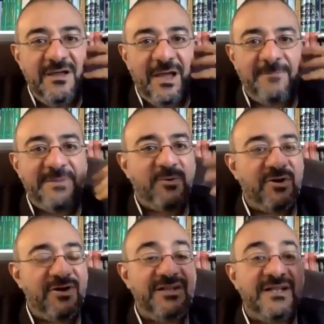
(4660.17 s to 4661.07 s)
And people
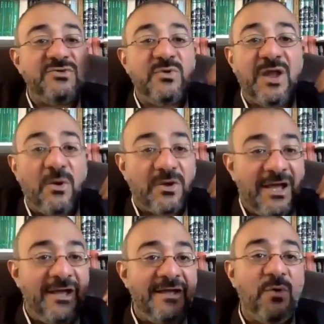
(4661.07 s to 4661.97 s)
read into the
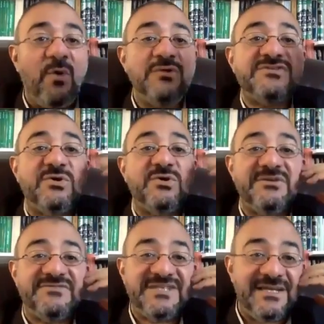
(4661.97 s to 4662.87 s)
Quran all sorts
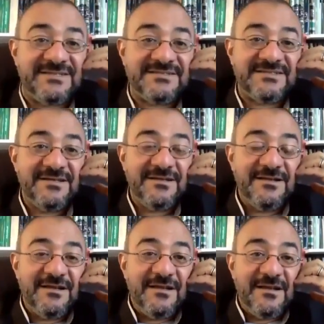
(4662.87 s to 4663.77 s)
of sins
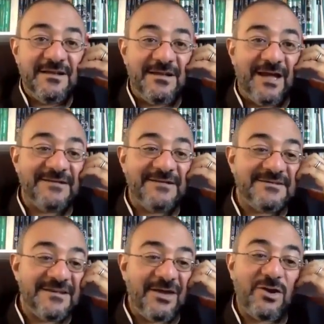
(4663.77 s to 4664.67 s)
that
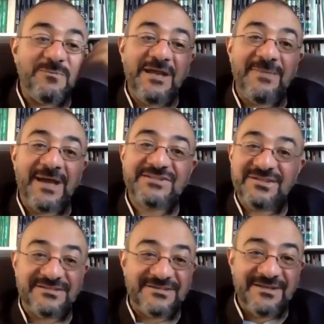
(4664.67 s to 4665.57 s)
cannot be
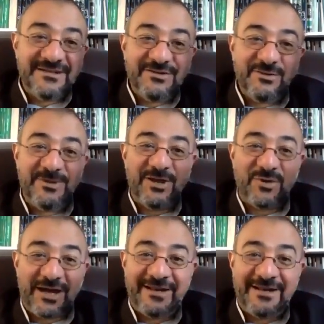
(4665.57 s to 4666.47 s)
imagined to be
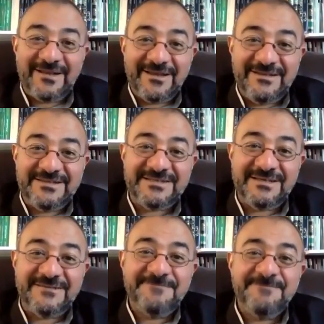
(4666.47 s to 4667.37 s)
Quranic, you
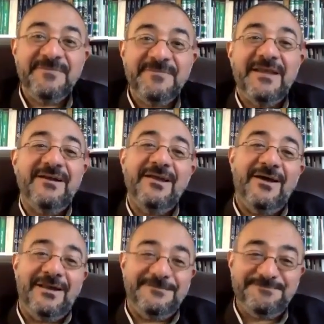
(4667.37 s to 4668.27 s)
see. Allahu
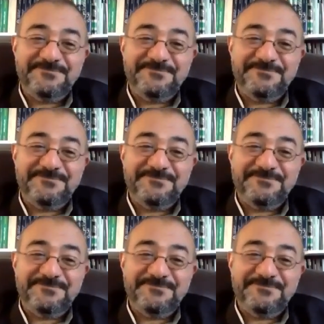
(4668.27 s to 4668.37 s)
A'lam.